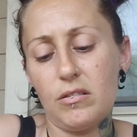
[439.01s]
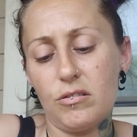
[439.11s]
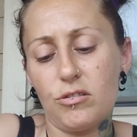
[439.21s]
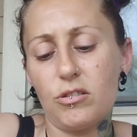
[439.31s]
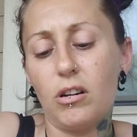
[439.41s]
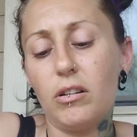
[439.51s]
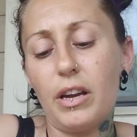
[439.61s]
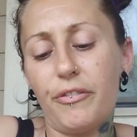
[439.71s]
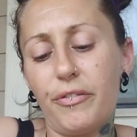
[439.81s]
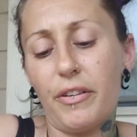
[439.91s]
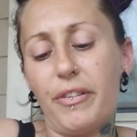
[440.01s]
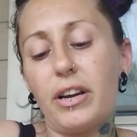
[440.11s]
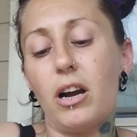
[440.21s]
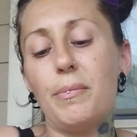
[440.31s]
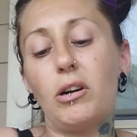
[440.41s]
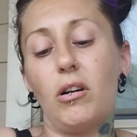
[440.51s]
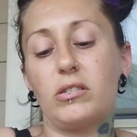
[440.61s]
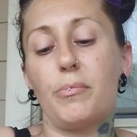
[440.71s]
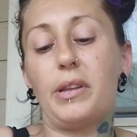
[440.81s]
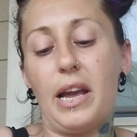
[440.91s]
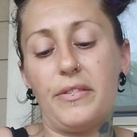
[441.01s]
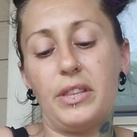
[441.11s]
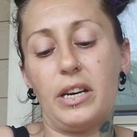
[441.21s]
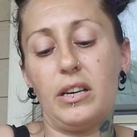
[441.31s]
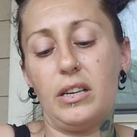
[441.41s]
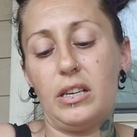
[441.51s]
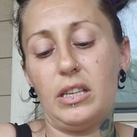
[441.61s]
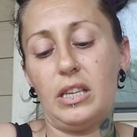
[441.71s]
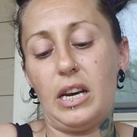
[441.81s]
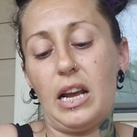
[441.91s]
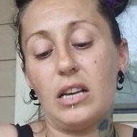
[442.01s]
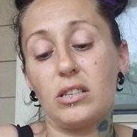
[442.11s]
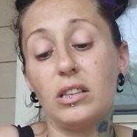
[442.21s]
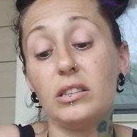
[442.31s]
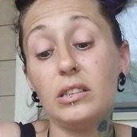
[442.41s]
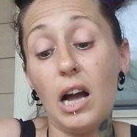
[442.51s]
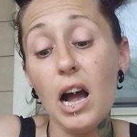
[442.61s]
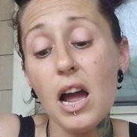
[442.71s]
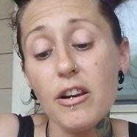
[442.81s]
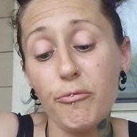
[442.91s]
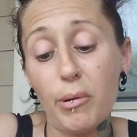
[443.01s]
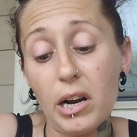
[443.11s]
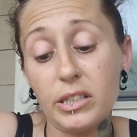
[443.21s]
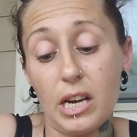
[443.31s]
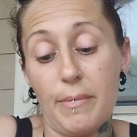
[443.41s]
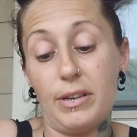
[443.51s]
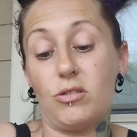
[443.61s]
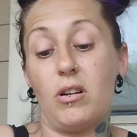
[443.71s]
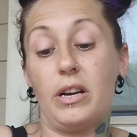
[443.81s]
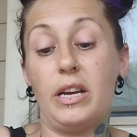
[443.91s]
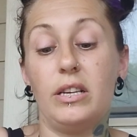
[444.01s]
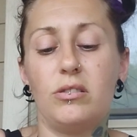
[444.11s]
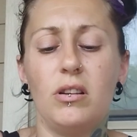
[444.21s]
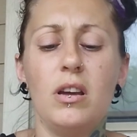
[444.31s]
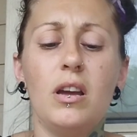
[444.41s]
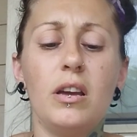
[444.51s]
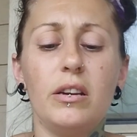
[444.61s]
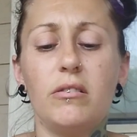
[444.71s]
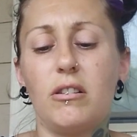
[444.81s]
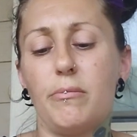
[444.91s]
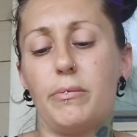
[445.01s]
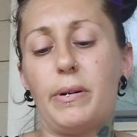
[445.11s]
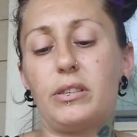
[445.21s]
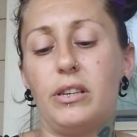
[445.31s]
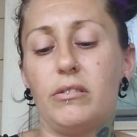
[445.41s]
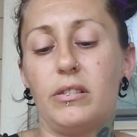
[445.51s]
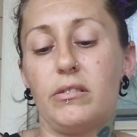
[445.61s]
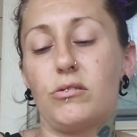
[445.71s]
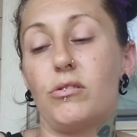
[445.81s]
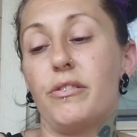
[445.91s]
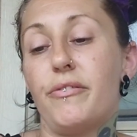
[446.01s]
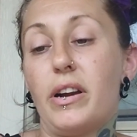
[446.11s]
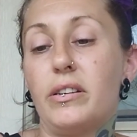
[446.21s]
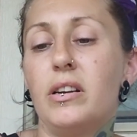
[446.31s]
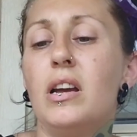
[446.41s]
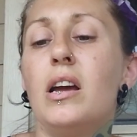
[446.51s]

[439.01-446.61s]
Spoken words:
So if I come across a plant that has a lot of bug damage on it, a couple bugs here and there, that's totally fine.